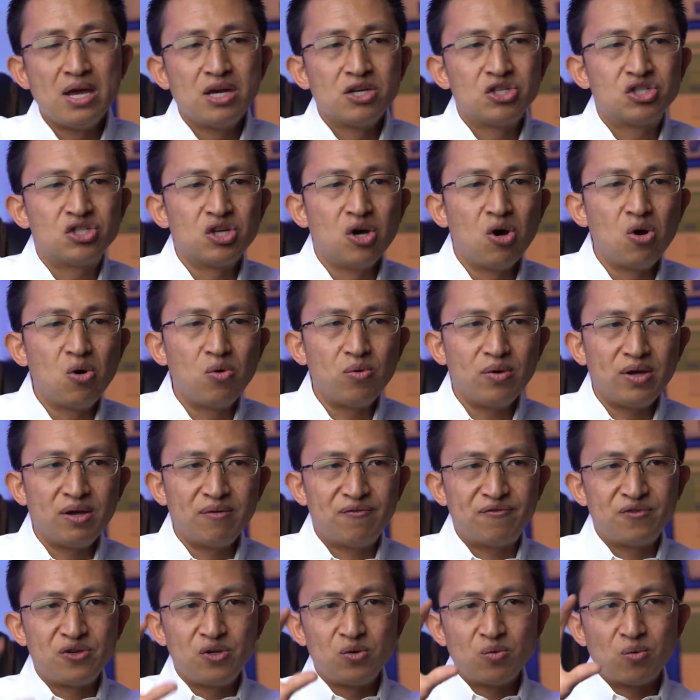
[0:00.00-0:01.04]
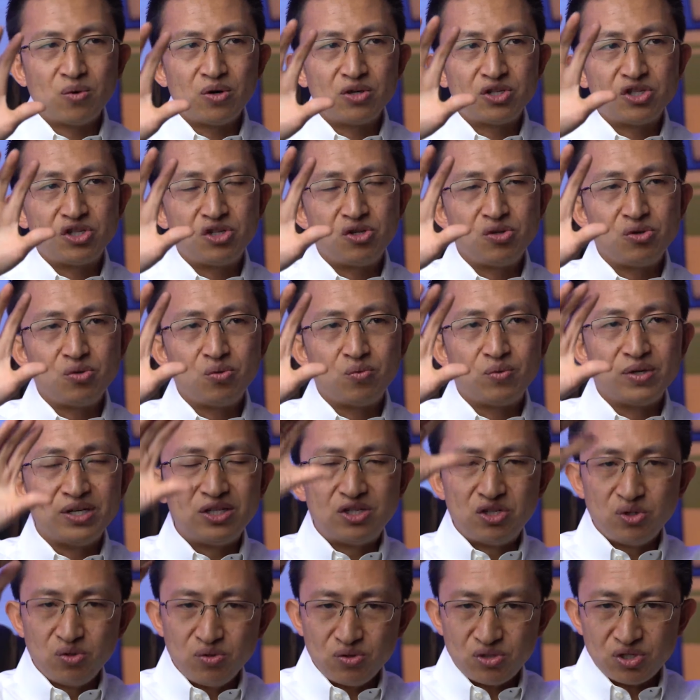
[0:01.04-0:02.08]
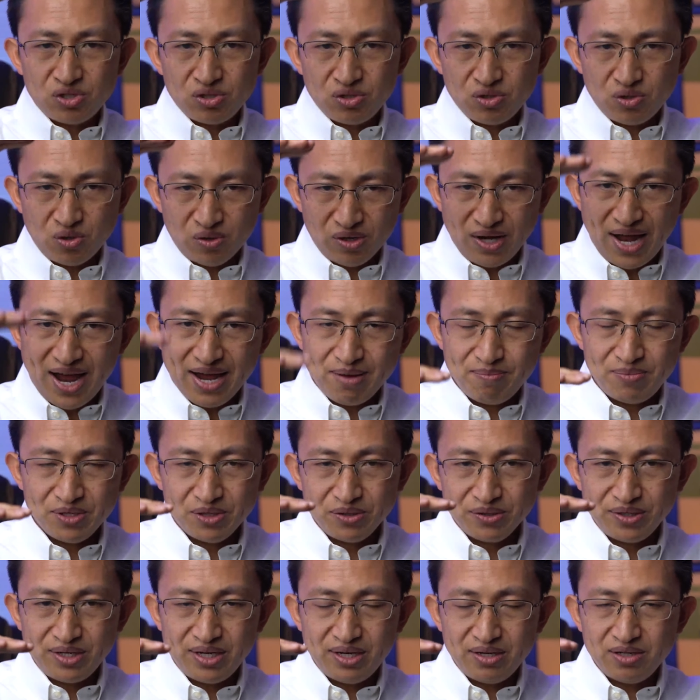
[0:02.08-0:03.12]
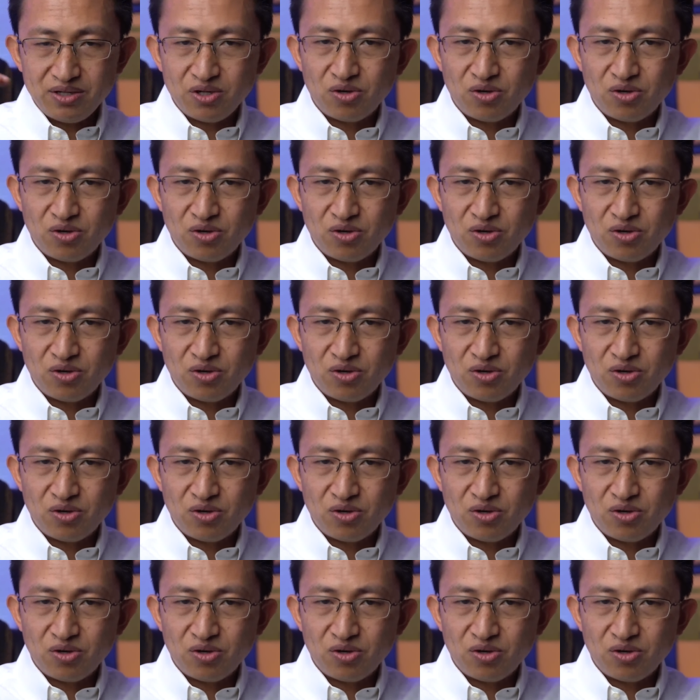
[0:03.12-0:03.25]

So if you were to reduce your liability,